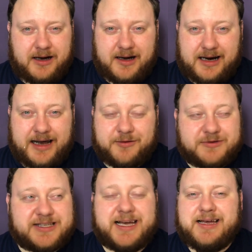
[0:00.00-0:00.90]

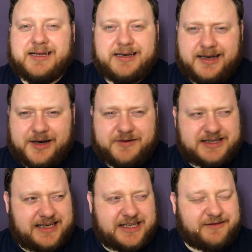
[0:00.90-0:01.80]
clowns. None of us
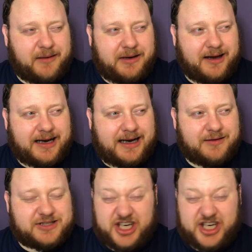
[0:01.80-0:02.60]
in this family like clowns.